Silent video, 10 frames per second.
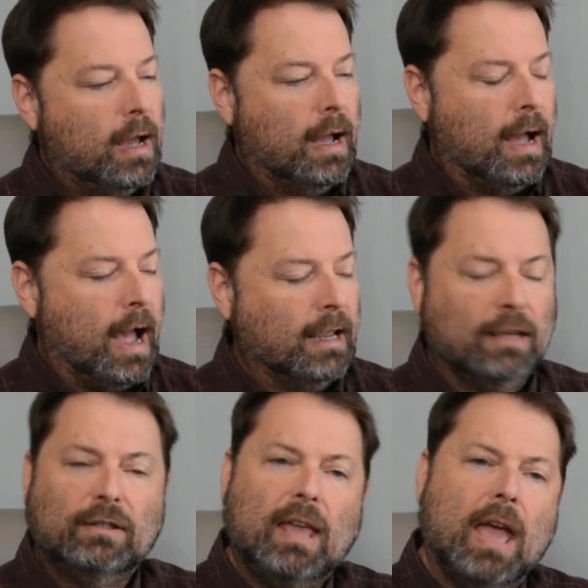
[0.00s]
Uh, I
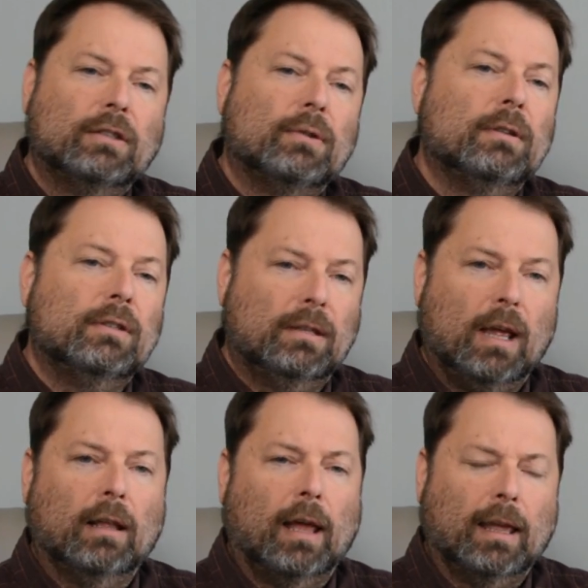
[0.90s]
guess the answer is
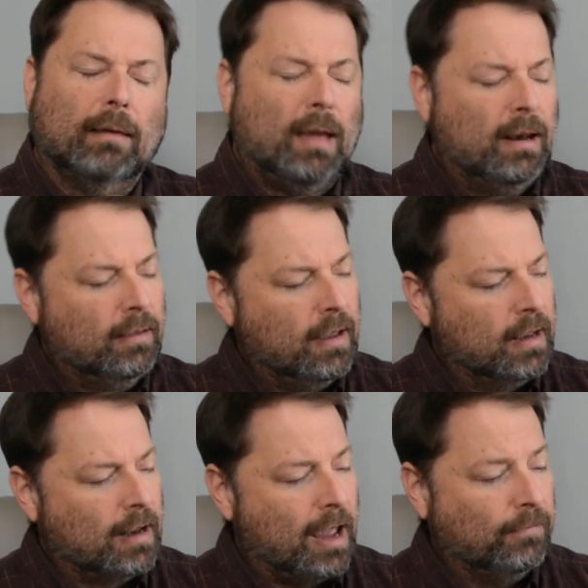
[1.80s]
it, like anything
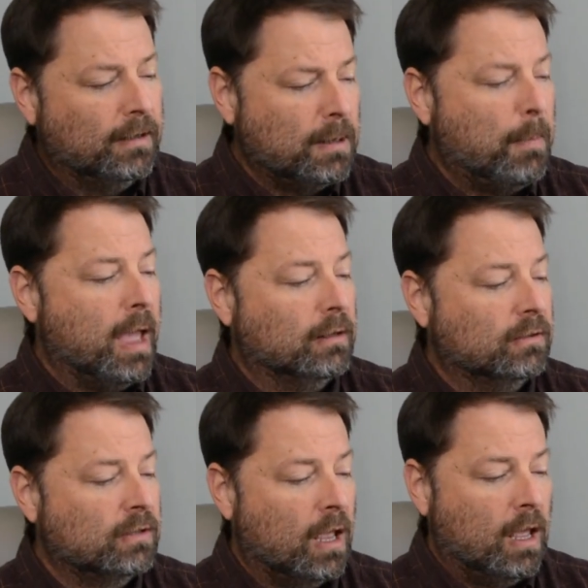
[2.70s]
in life, it depends.